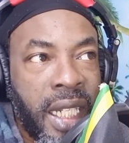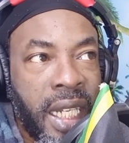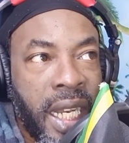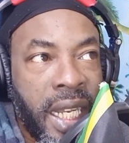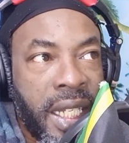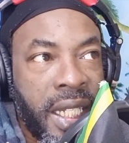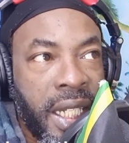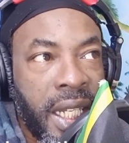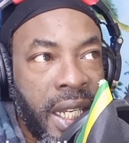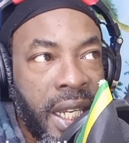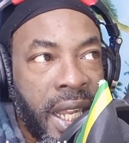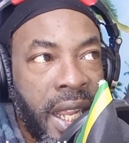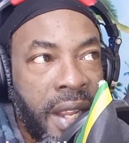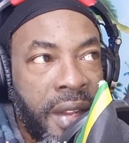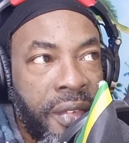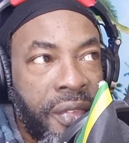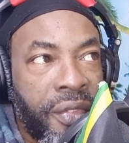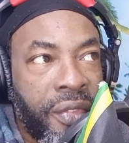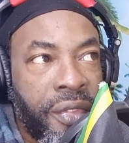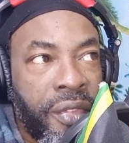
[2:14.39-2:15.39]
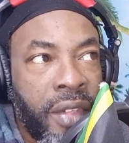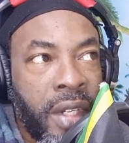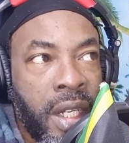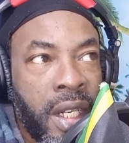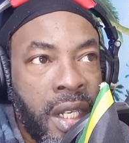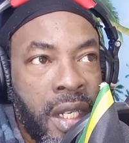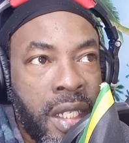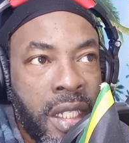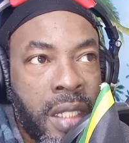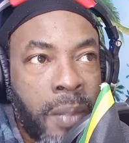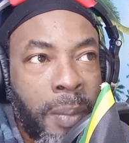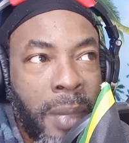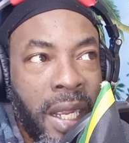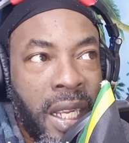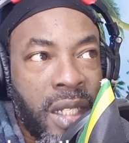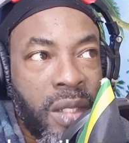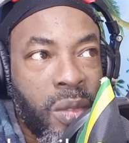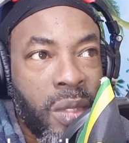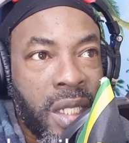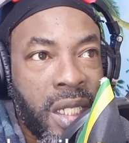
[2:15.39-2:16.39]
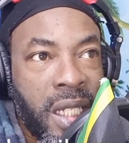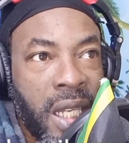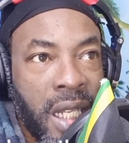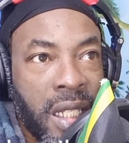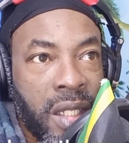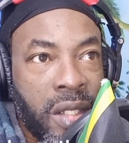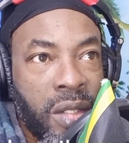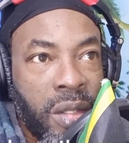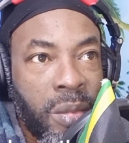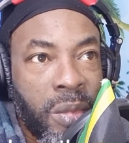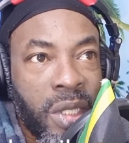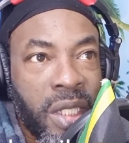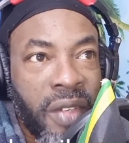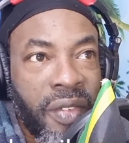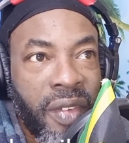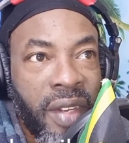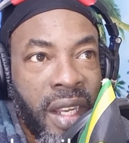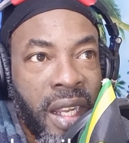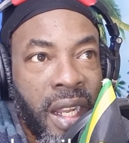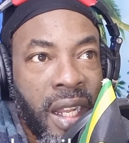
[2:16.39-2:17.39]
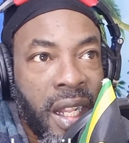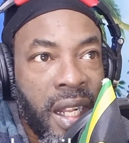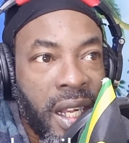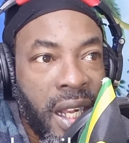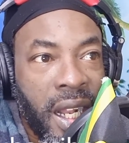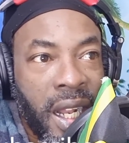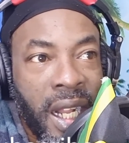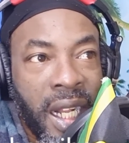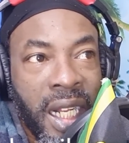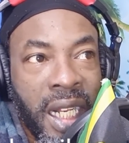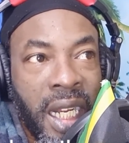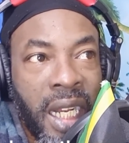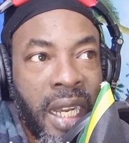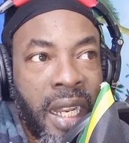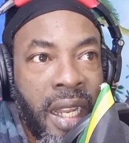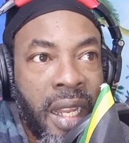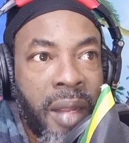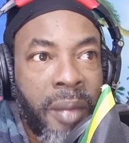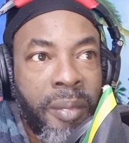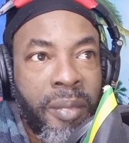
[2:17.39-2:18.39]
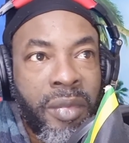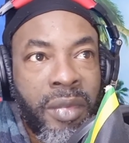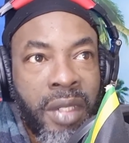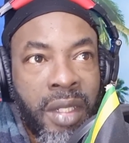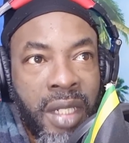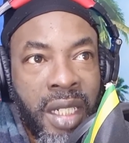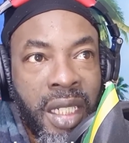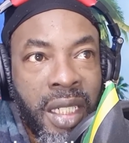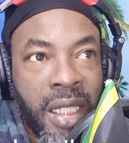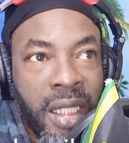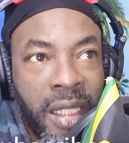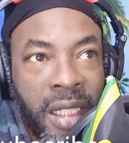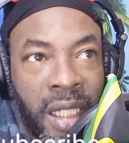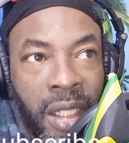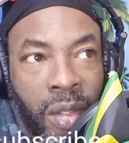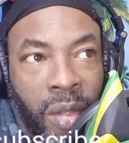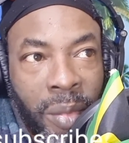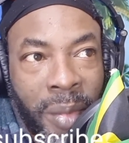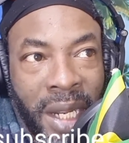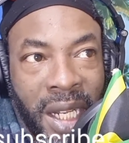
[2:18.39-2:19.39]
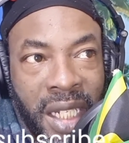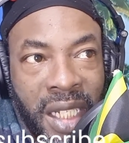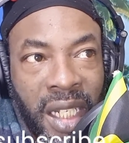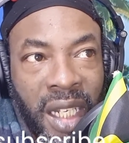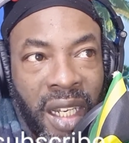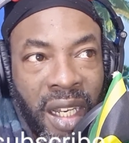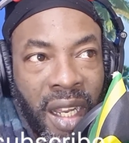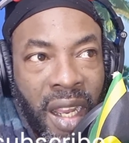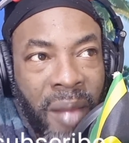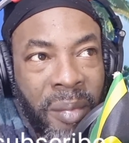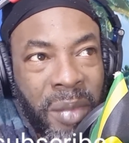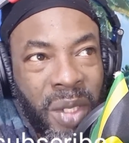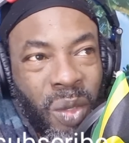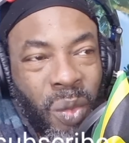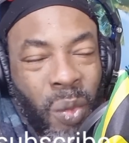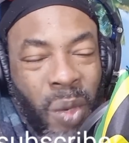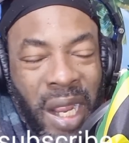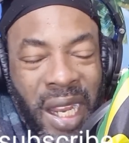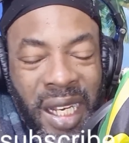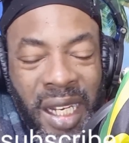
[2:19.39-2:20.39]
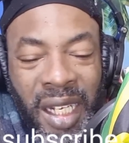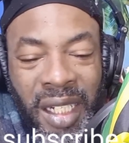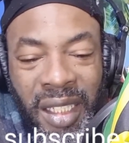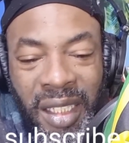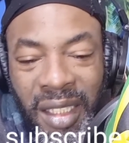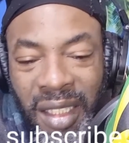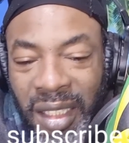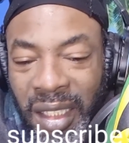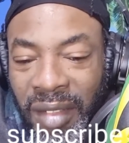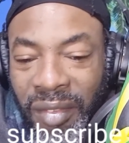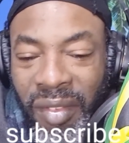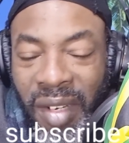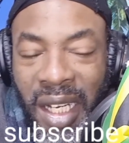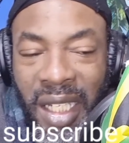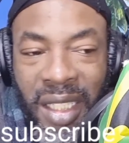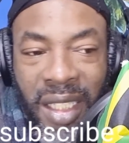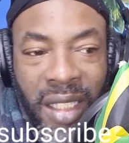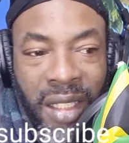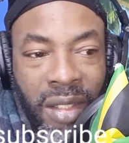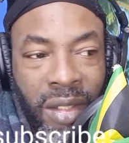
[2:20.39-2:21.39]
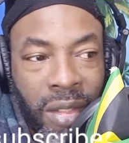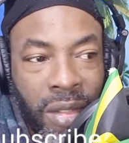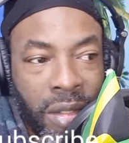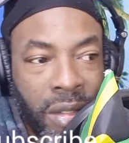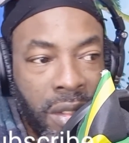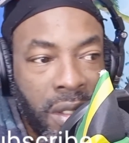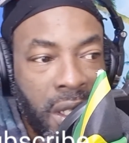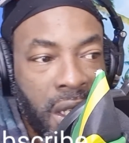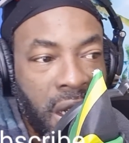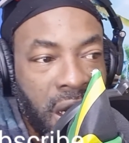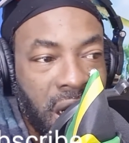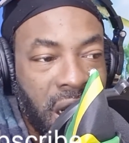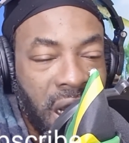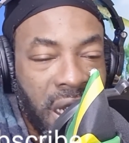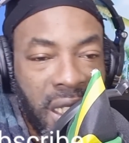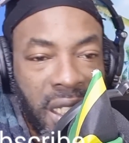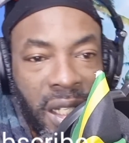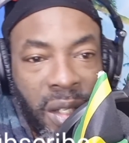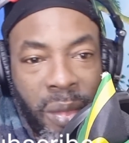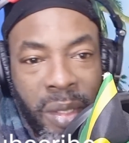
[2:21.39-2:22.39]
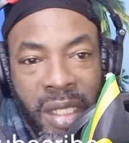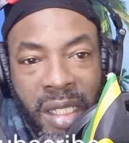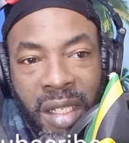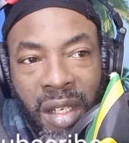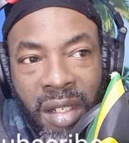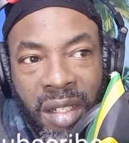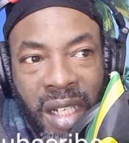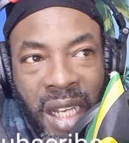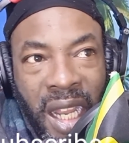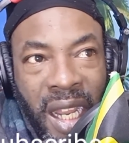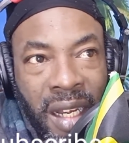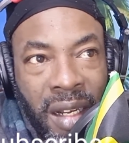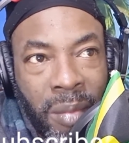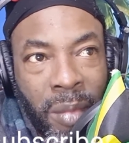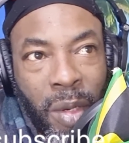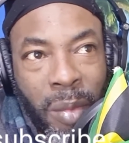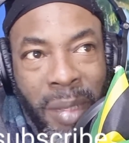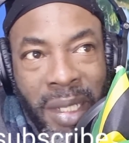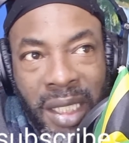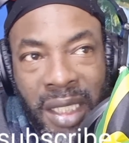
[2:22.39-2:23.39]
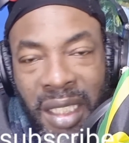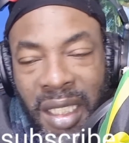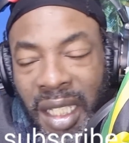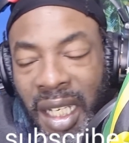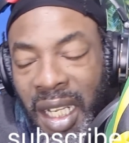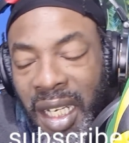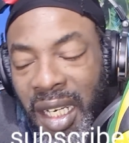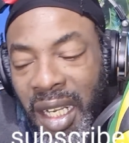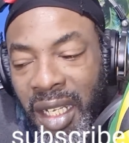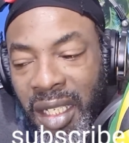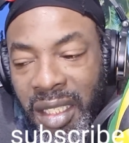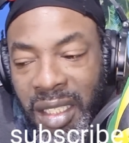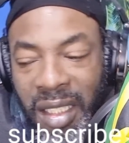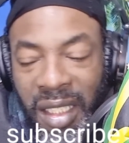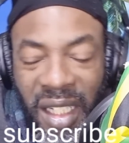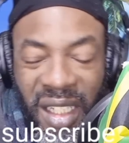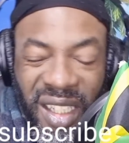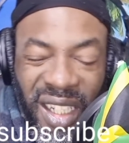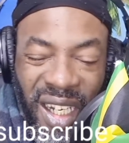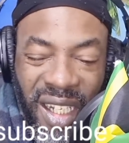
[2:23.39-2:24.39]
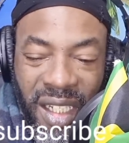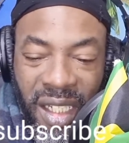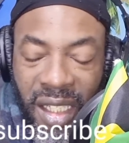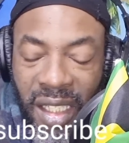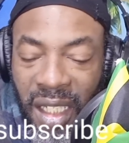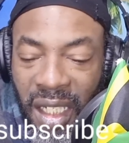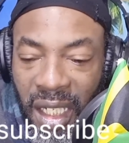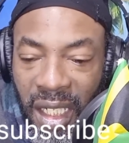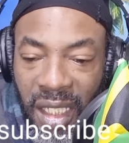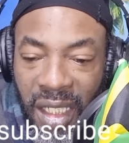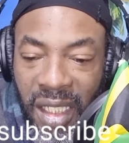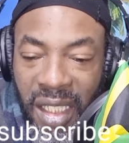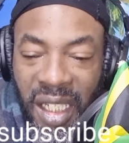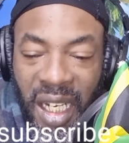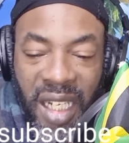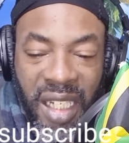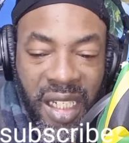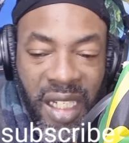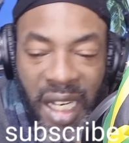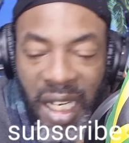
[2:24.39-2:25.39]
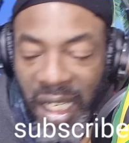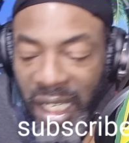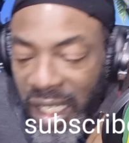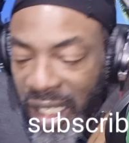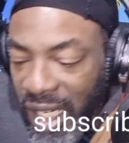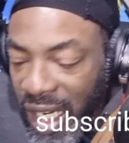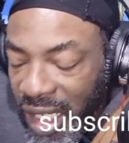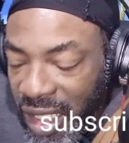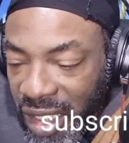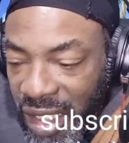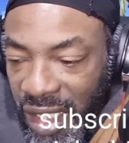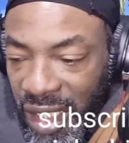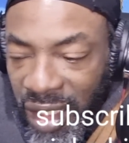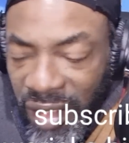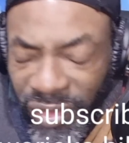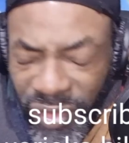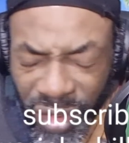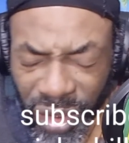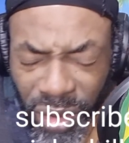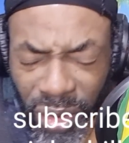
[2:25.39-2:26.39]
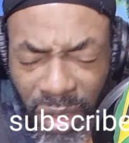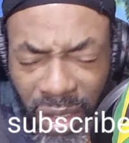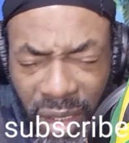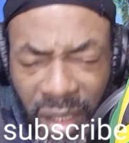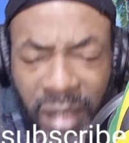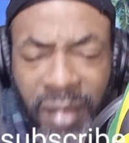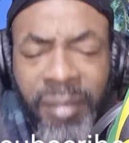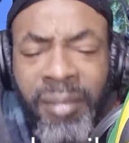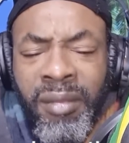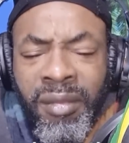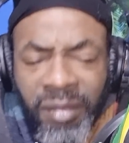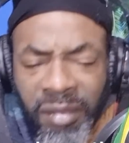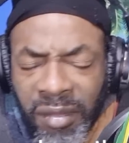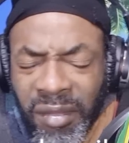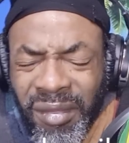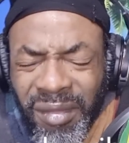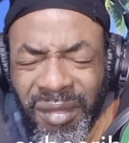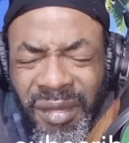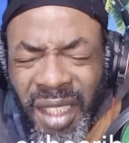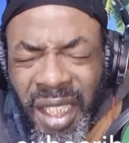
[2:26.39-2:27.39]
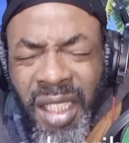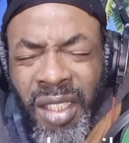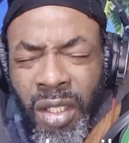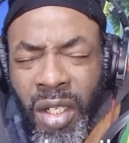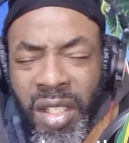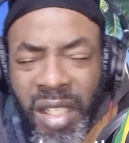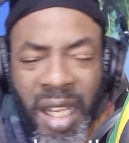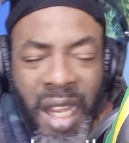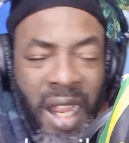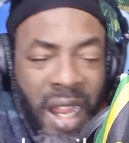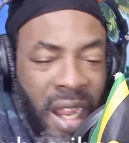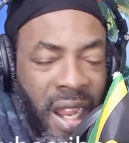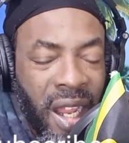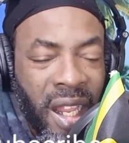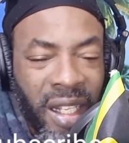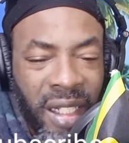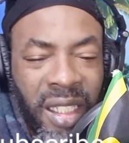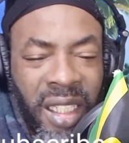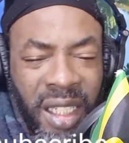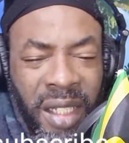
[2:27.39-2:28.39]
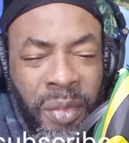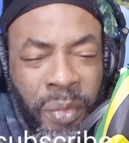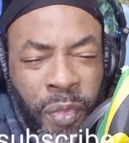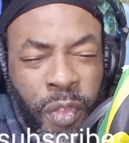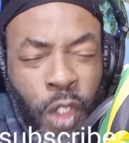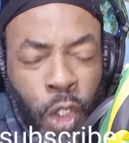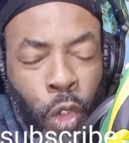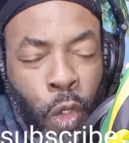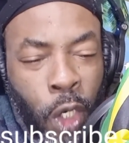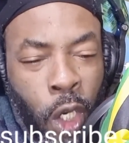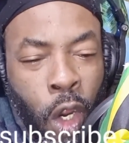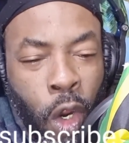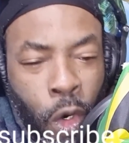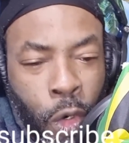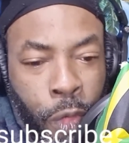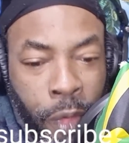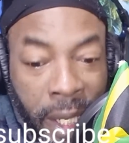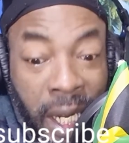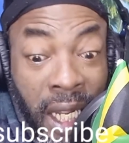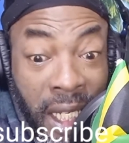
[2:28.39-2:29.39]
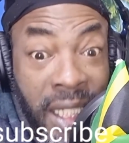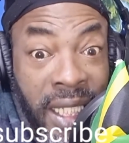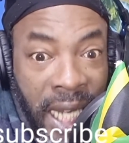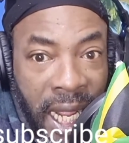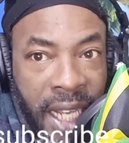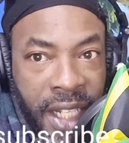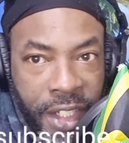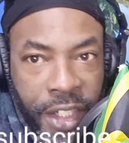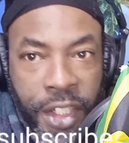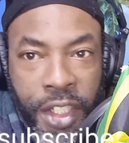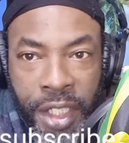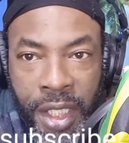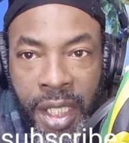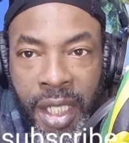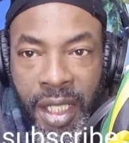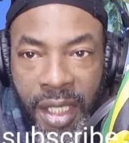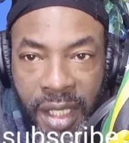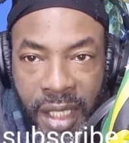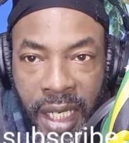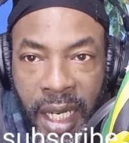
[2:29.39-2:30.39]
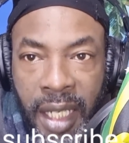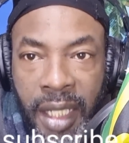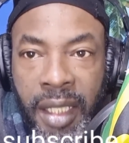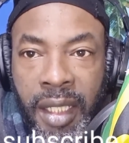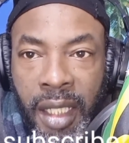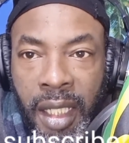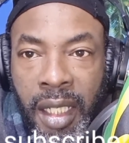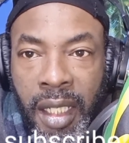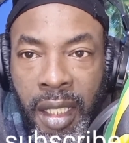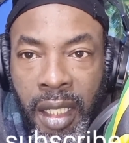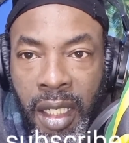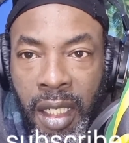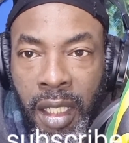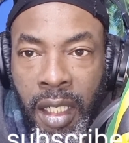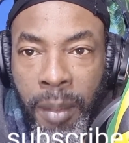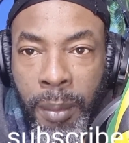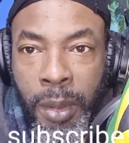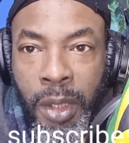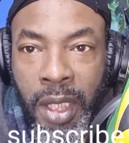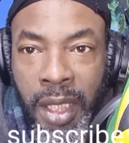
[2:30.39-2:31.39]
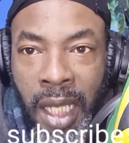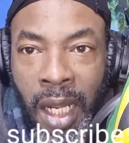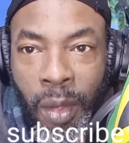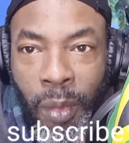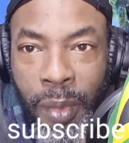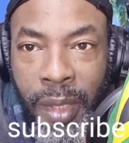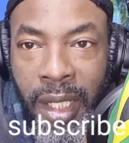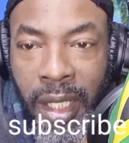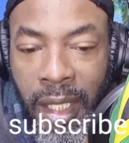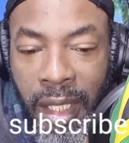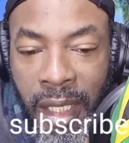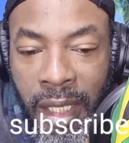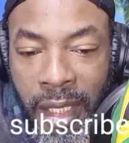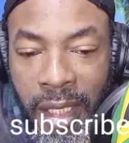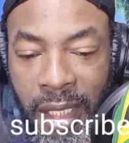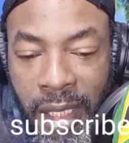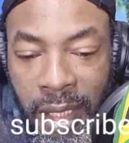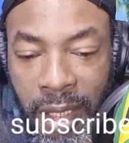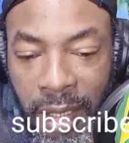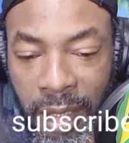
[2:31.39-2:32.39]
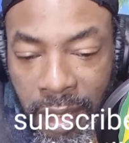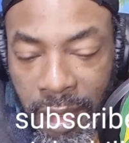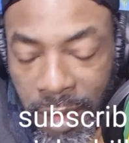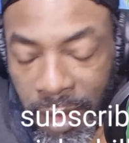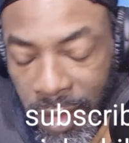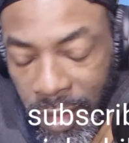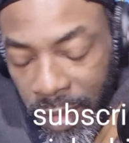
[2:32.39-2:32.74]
The other day, if Spice was that so much of a acclaim, you know me I say, I mean, why not invited to Kanye West done the album and thing like that? See, Shanzi, I get that scene for sure. You just for sure you how recognized she is then. Put it that way, you know, see.